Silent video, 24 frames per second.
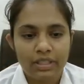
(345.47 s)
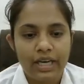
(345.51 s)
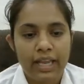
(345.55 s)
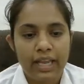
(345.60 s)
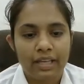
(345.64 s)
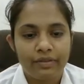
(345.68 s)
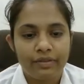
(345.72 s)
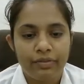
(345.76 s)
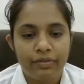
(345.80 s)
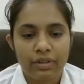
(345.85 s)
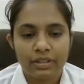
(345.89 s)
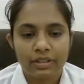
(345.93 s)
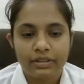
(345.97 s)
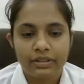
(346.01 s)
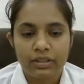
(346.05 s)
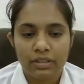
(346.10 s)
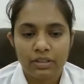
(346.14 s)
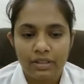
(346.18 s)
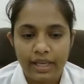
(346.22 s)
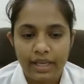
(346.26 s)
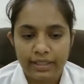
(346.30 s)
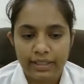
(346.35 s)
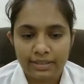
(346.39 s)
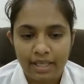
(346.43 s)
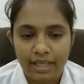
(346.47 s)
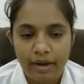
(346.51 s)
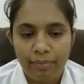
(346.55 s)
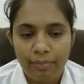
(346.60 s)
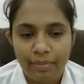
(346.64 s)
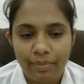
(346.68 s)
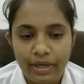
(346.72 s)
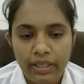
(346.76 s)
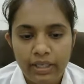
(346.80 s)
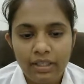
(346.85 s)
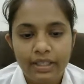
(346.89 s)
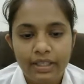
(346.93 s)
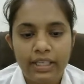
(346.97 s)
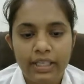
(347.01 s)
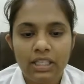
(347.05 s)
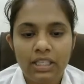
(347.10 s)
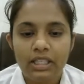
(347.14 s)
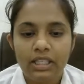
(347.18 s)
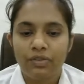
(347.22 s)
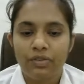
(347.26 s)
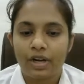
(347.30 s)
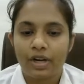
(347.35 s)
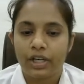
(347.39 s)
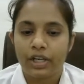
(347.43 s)
like for example
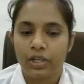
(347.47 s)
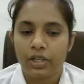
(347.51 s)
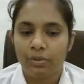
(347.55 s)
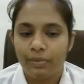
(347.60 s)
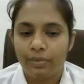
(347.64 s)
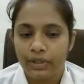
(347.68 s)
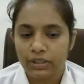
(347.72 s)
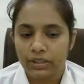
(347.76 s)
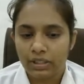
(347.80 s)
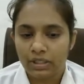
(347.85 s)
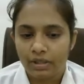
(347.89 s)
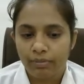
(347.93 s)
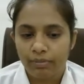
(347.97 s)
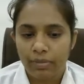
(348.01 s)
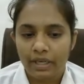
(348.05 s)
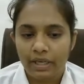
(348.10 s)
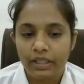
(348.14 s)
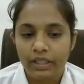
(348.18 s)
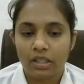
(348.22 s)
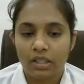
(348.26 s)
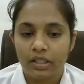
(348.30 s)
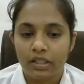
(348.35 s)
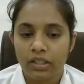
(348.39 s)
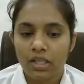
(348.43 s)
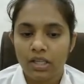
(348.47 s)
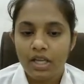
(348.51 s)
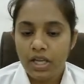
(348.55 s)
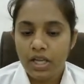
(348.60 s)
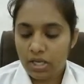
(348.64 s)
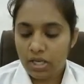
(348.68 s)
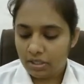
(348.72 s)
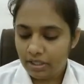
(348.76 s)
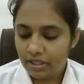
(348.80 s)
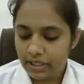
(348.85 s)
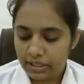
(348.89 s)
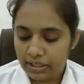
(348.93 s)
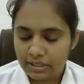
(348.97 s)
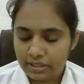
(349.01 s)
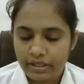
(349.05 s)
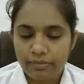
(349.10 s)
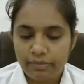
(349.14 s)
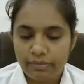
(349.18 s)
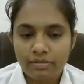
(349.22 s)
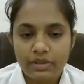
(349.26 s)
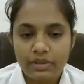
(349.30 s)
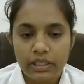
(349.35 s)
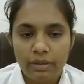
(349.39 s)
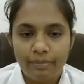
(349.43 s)
ineffective breathing pattern,
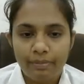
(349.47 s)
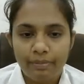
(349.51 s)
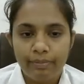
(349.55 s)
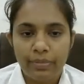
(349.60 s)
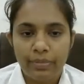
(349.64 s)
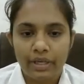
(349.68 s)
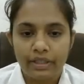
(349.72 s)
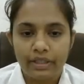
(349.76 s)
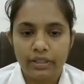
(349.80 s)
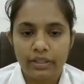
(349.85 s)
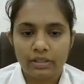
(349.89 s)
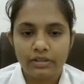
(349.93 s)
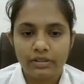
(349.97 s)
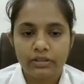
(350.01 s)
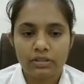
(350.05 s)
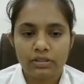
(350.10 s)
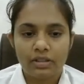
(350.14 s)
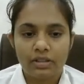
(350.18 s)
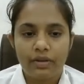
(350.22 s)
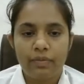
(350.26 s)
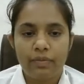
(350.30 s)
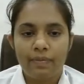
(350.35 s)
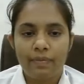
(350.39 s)
disturbed sleep patterns.